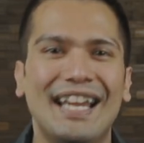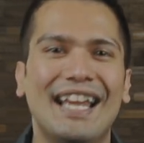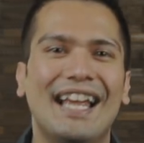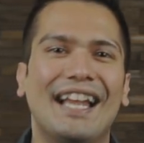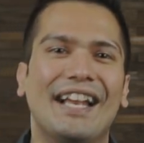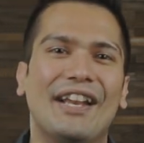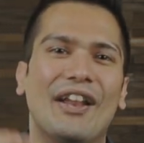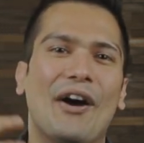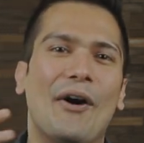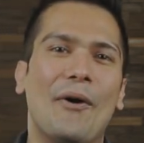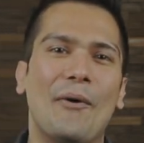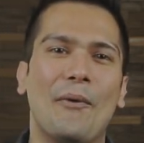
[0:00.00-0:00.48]

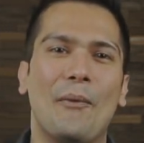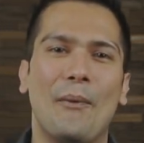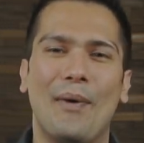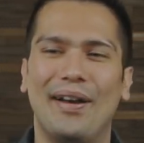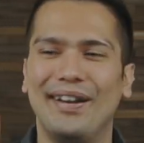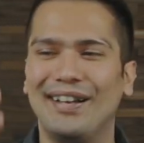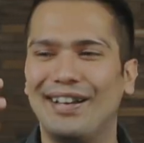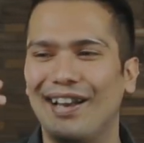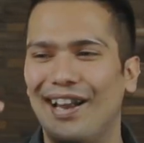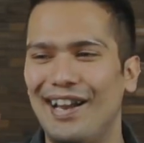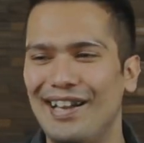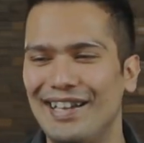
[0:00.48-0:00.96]
Now,
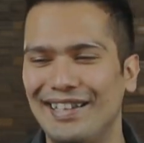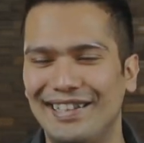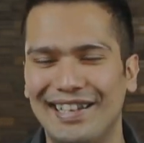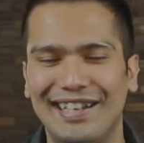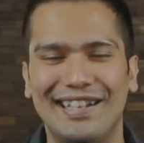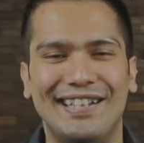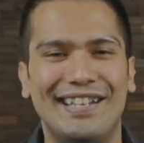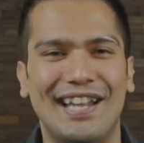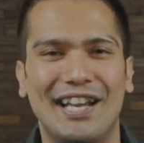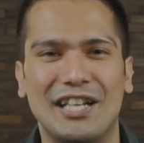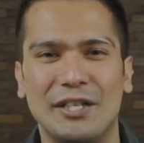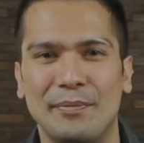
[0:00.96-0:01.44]
one client
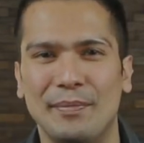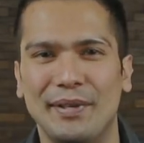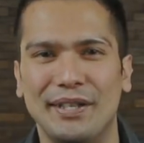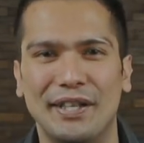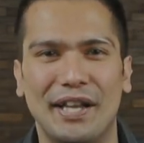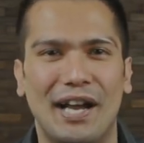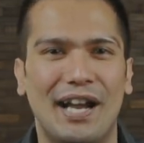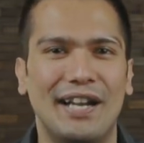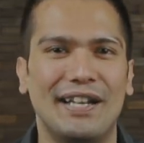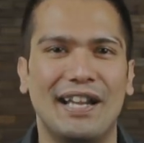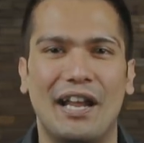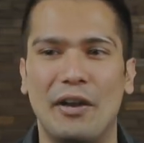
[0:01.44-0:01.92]
did text me
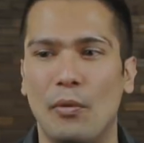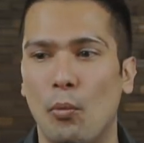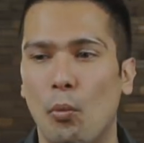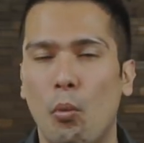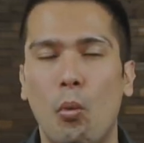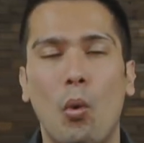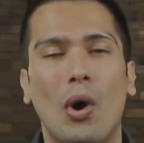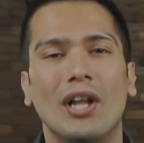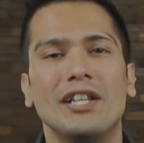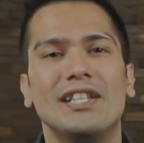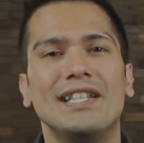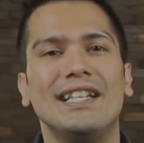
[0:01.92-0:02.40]
that, and
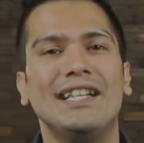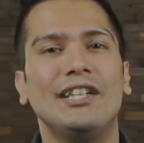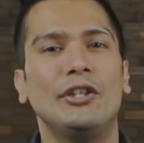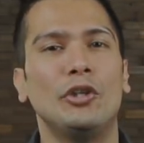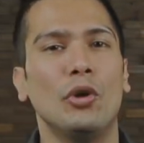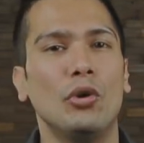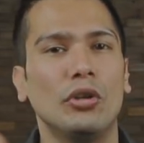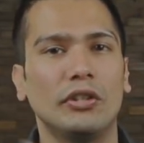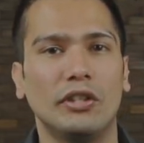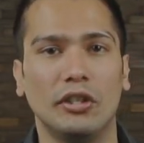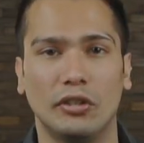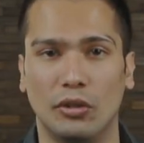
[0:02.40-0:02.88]
once he
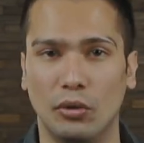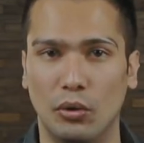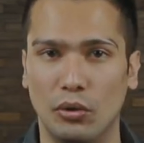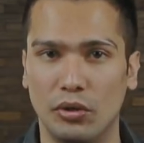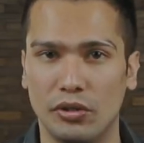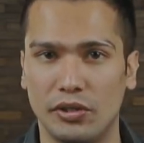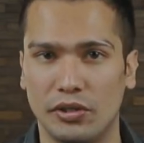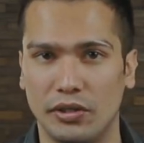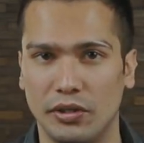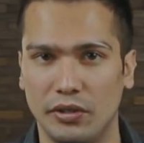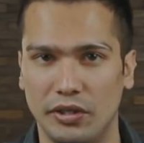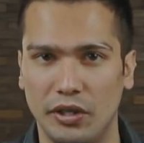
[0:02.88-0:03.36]
took the
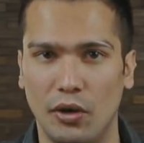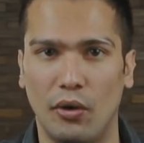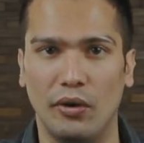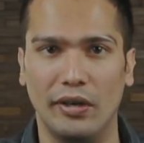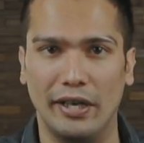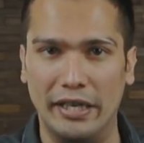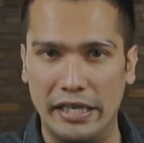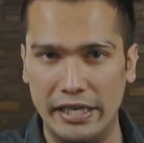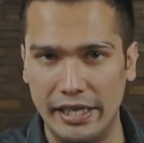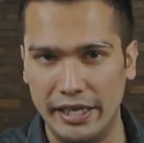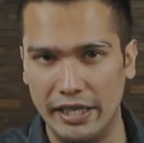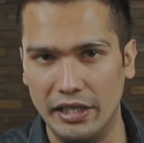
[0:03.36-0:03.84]
course, the
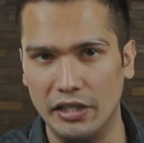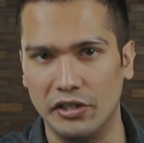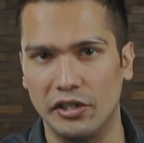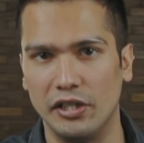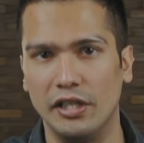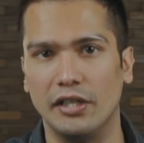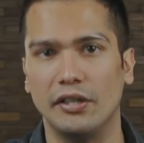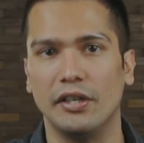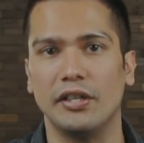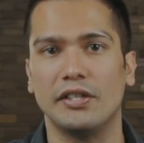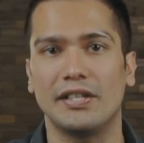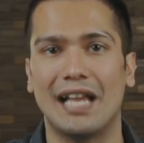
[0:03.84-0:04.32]
Online Dating
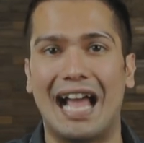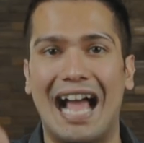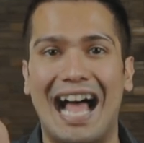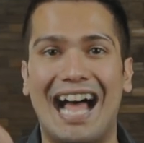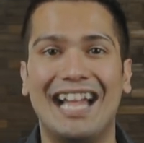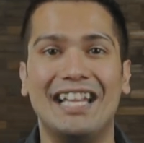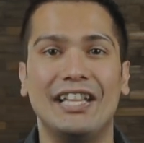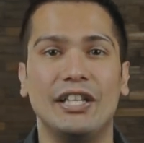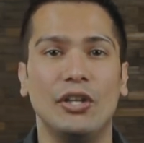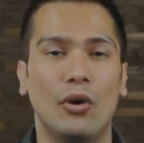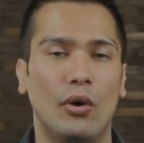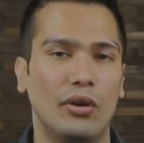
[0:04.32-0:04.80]
Secrets
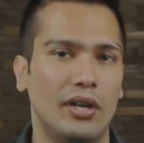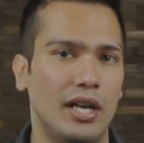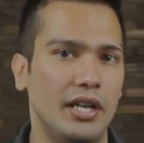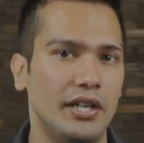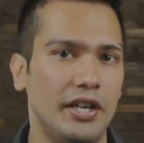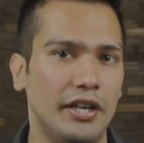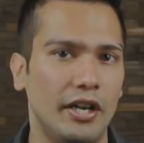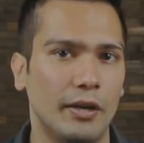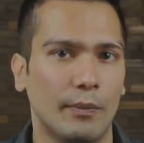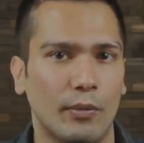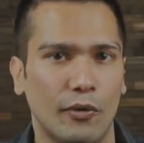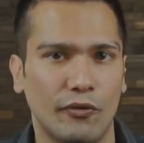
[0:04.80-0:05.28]
and the Online
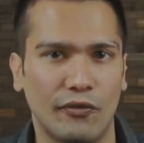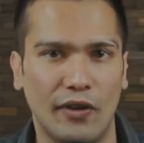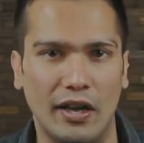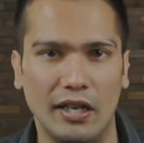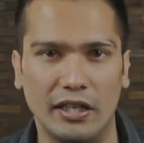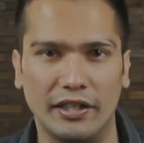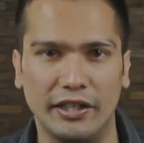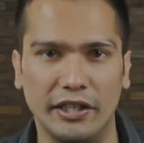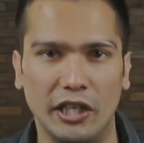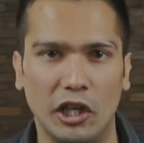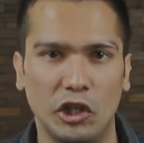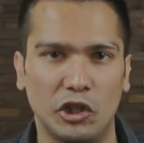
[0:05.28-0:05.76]
Dating Profile
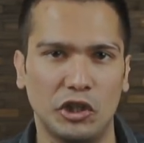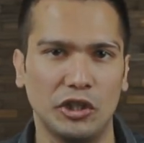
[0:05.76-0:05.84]
Creation,